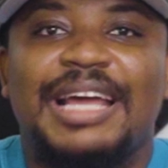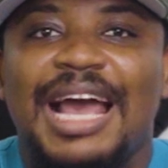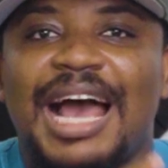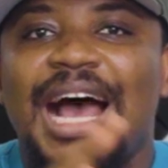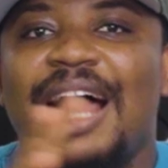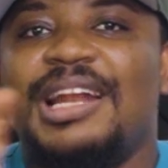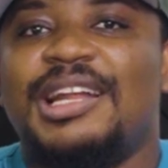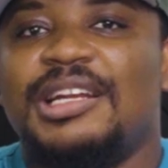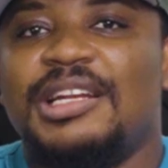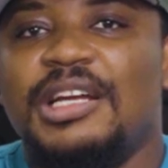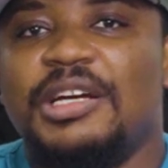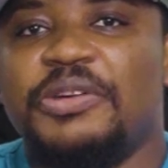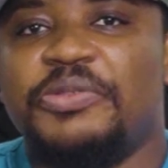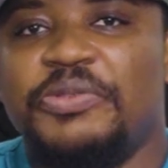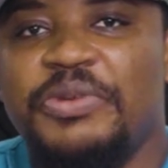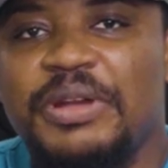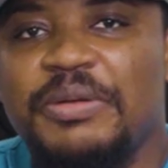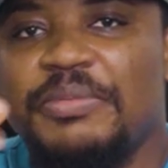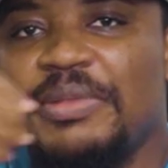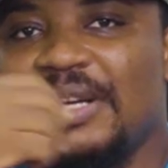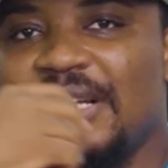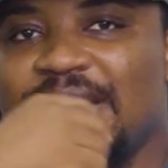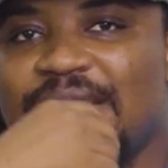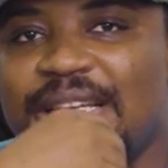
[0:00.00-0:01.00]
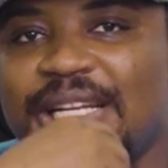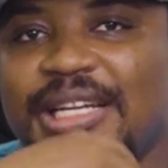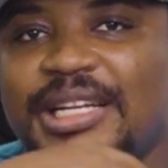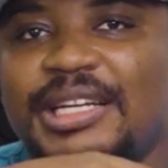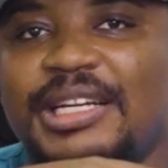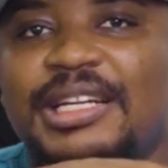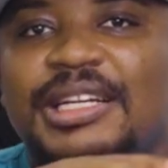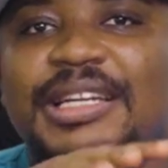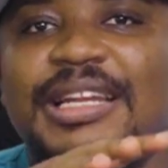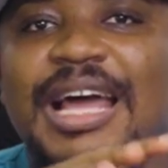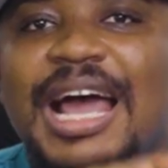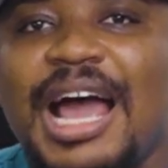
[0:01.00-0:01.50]
had an agreement, and
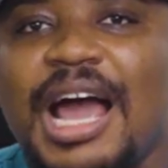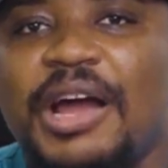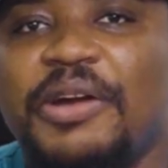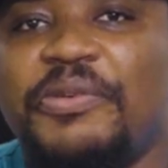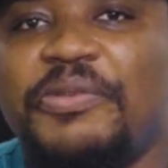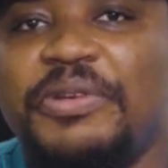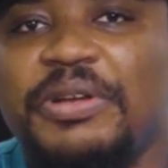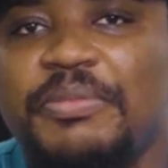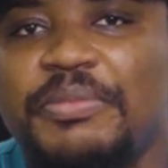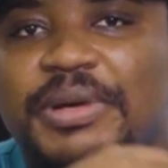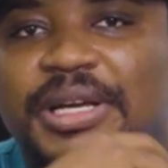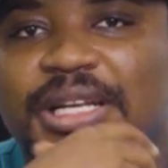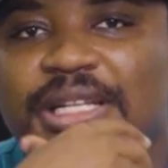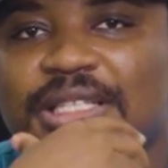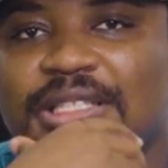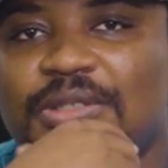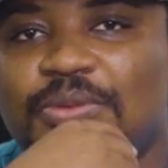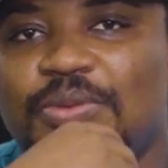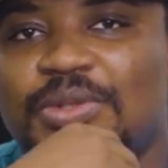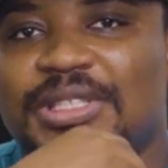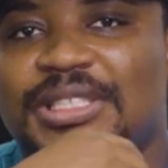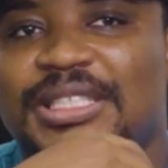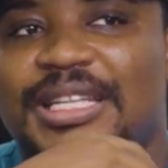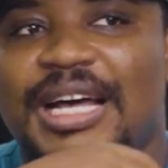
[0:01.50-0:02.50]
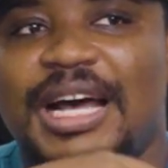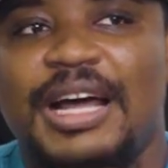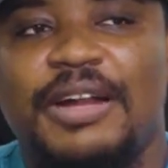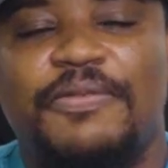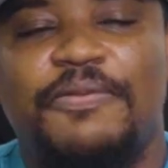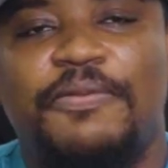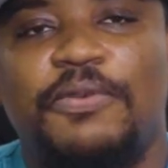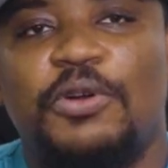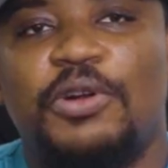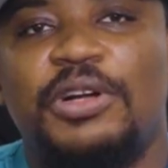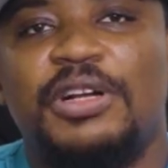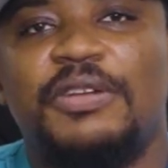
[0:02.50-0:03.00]
then in that agreement was
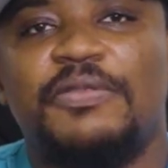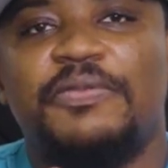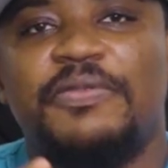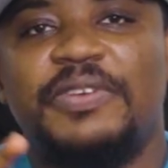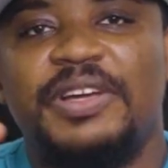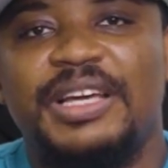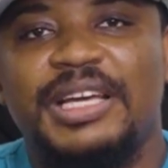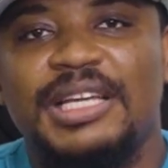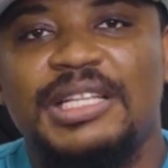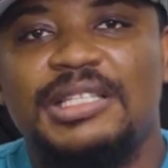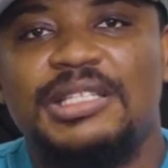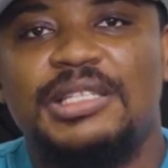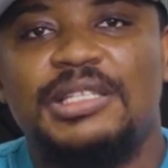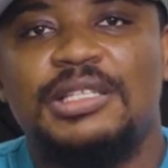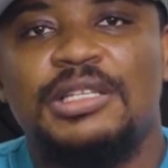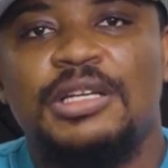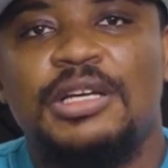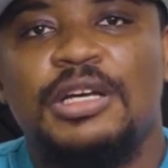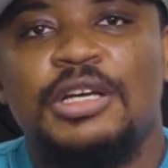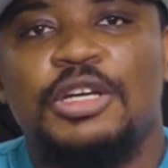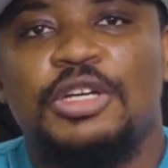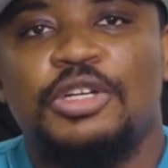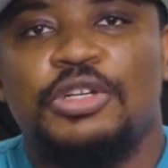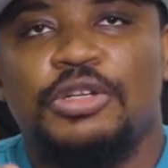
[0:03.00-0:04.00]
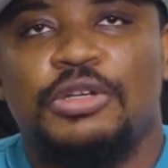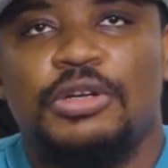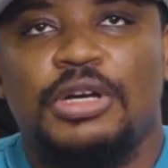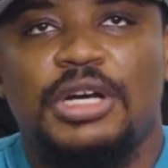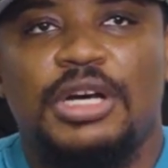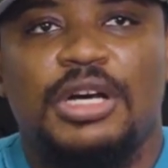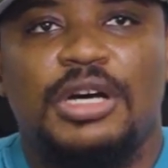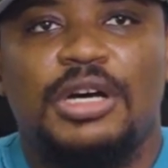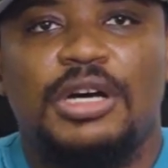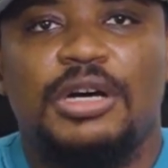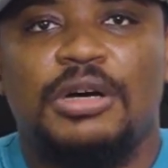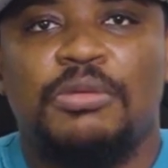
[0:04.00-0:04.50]
that Florian Wirtz
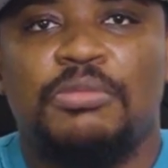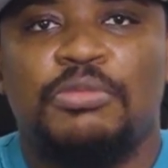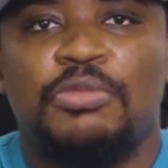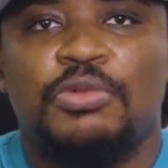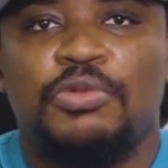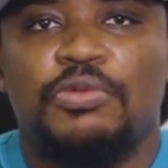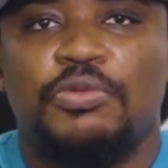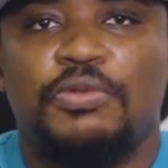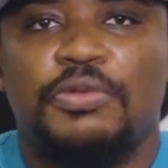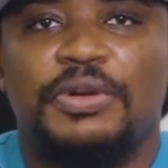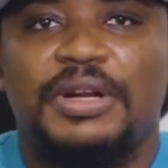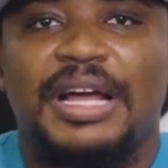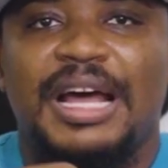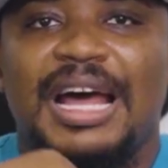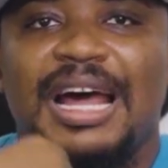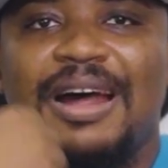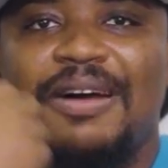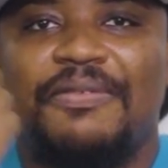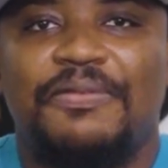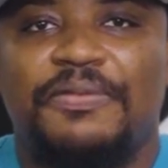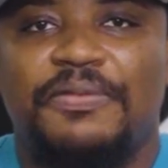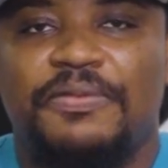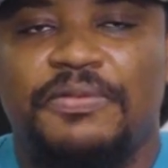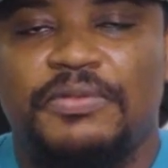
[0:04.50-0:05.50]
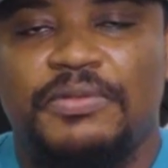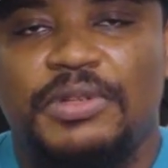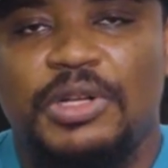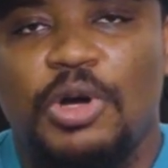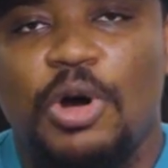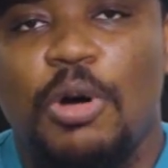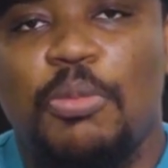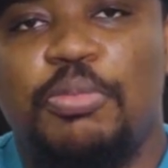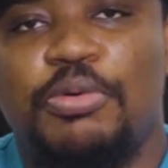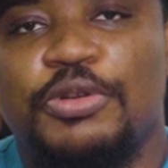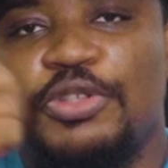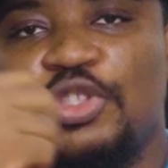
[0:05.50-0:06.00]
would have
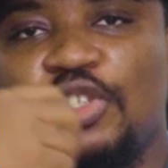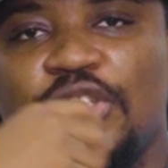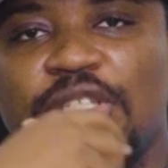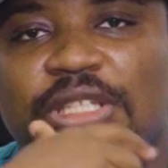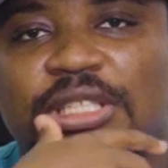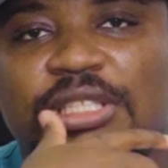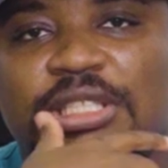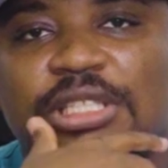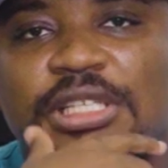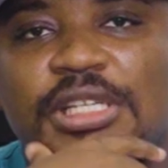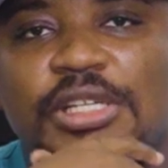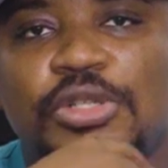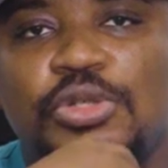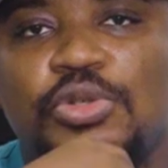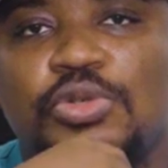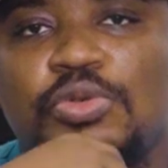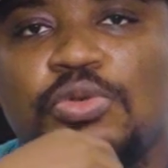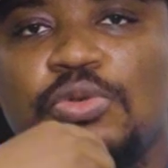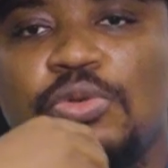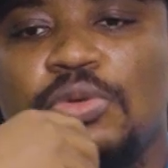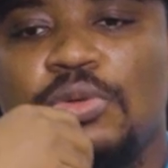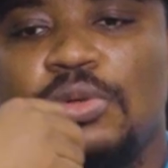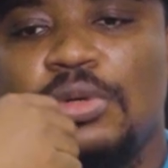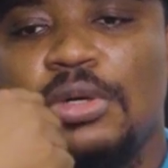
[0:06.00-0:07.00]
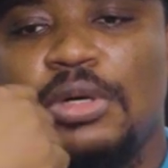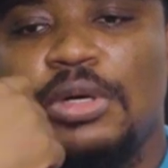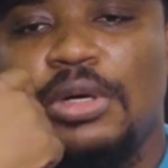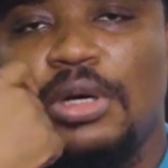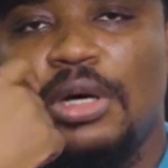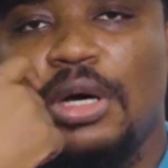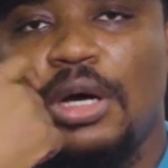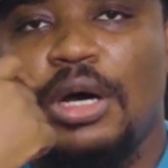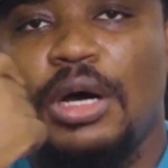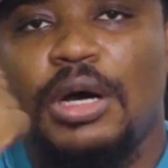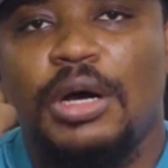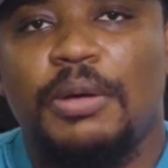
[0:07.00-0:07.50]
the opportunity to
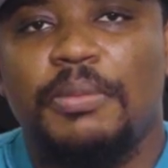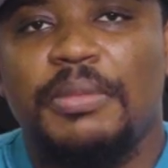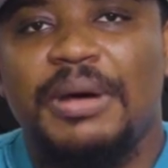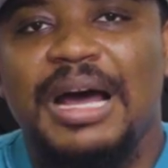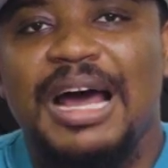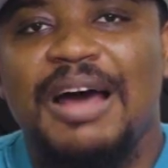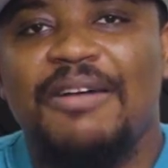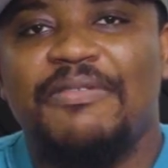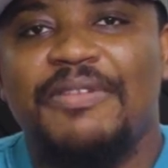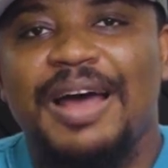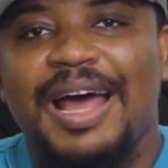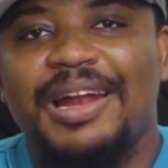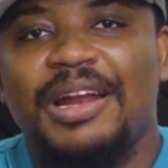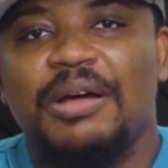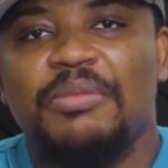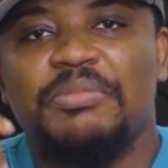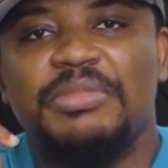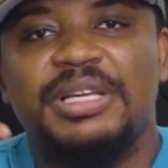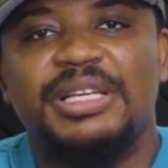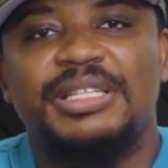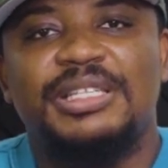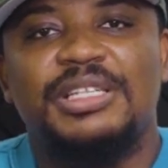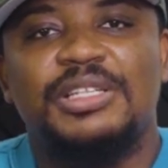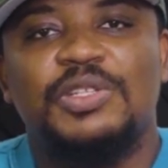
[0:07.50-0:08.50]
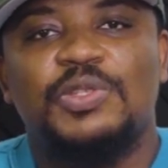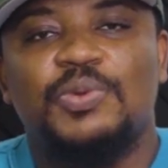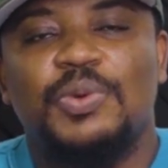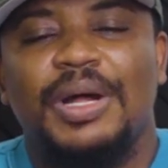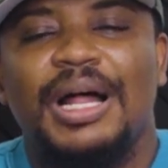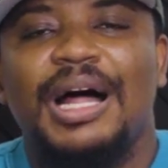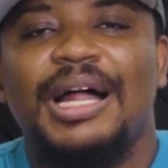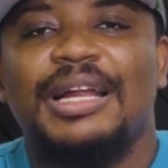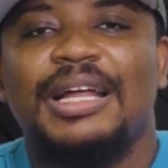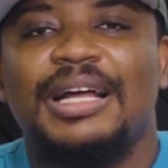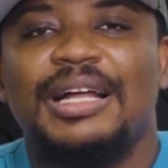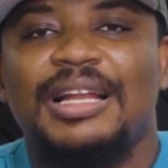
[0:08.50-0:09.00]
have other meetings with
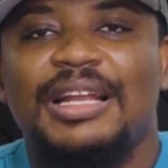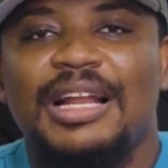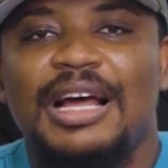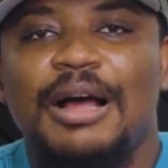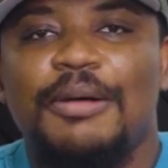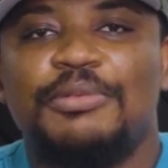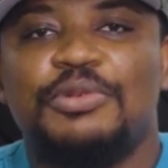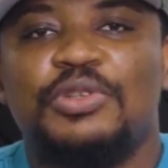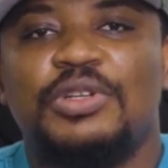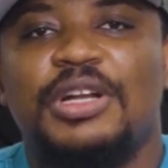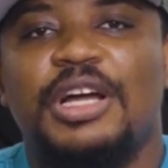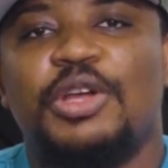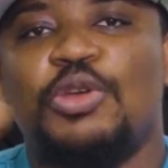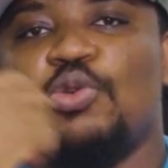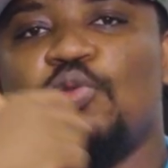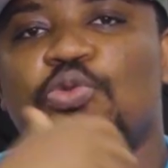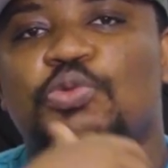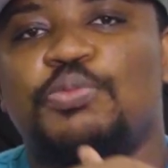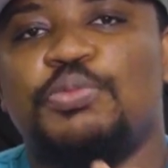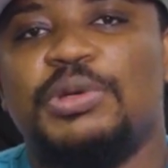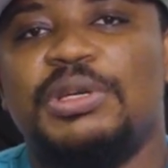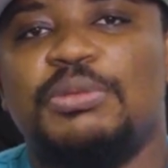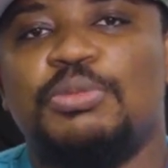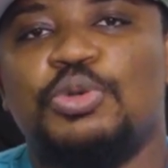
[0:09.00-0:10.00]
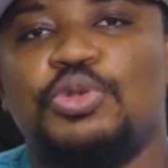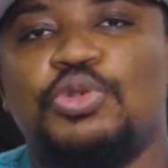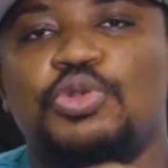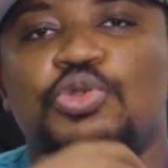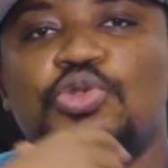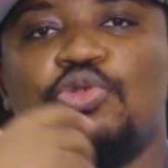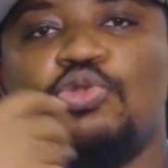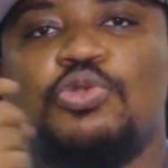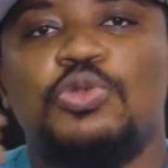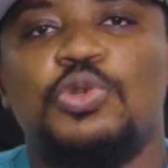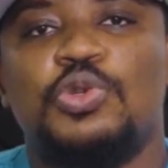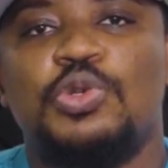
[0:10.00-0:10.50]
other clubs so that he will be able to
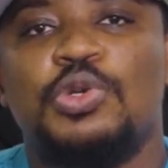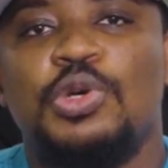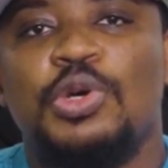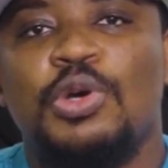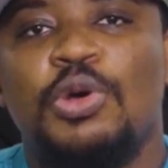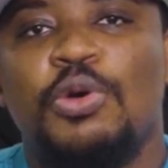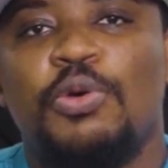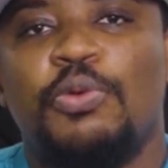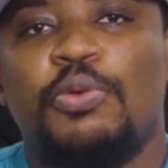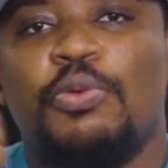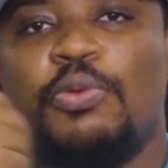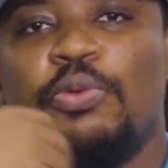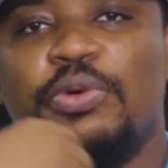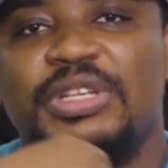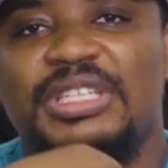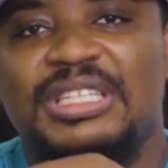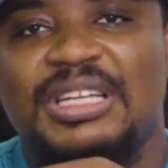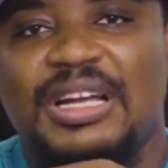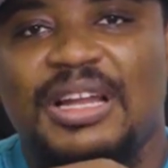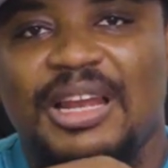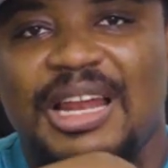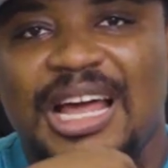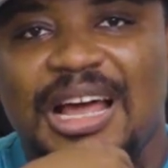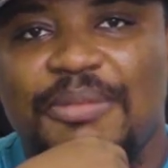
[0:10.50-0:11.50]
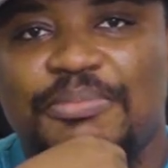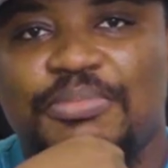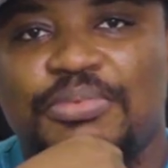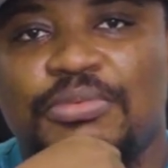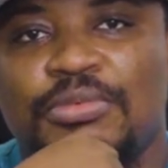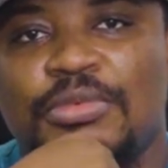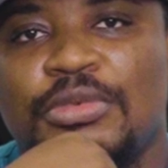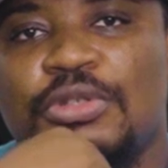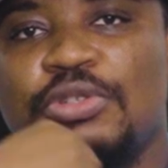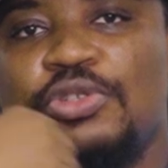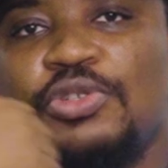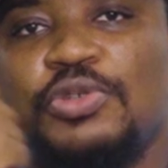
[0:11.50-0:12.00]
choose which club
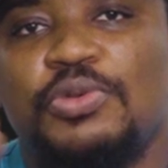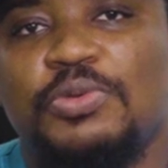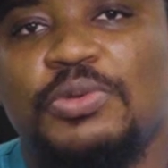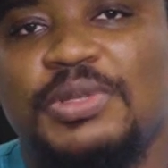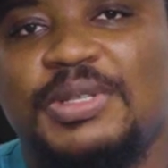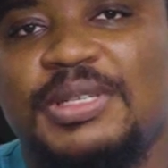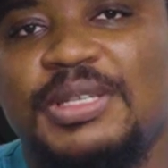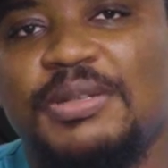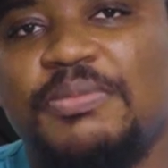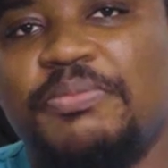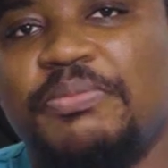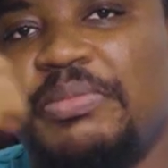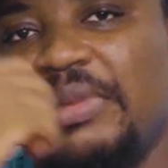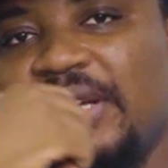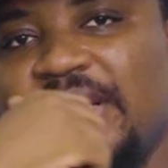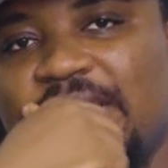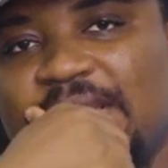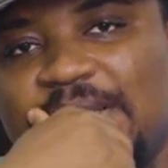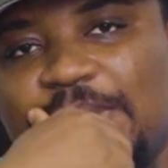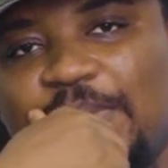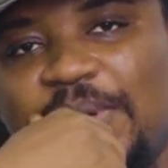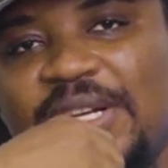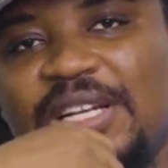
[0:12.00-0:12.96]
suits him best.